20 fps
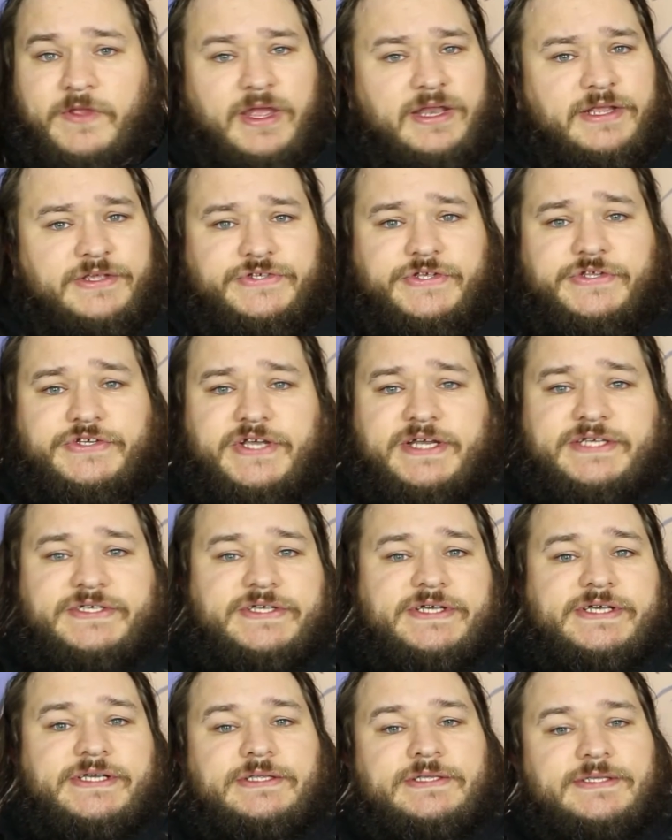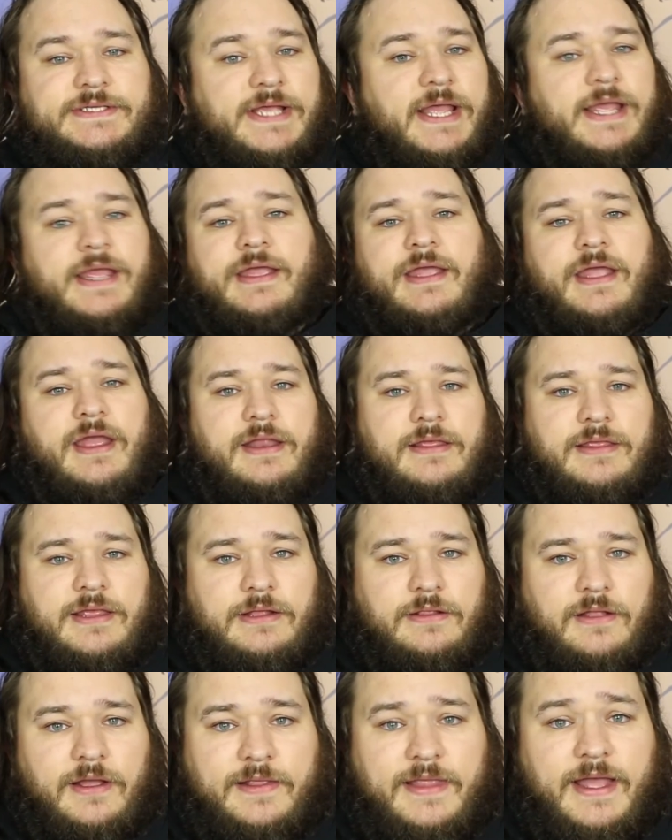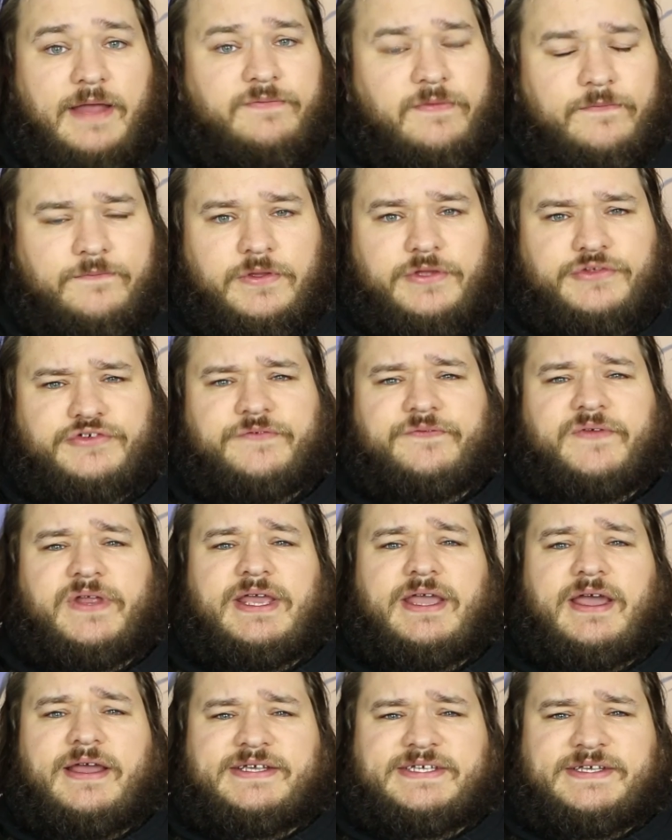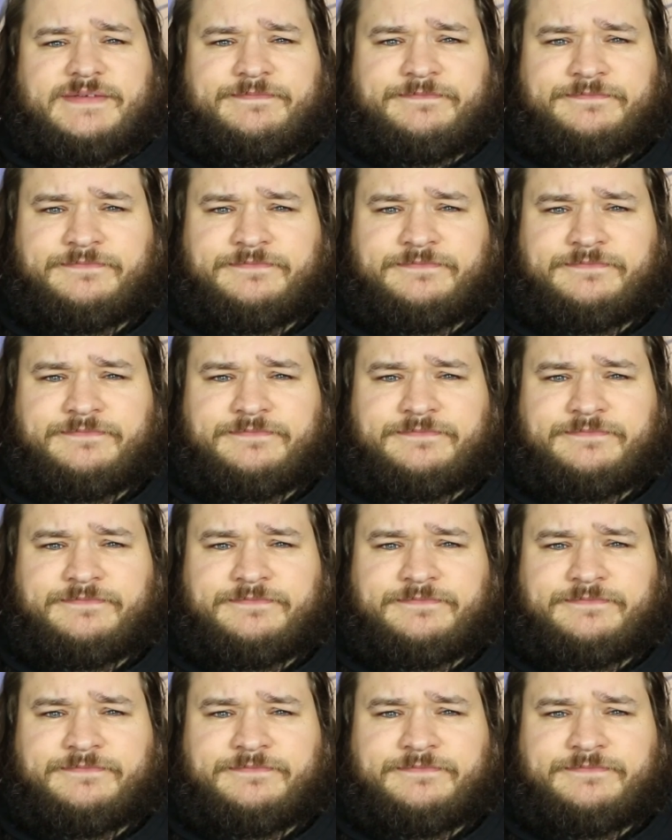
any suggestions, anything like that for future videos.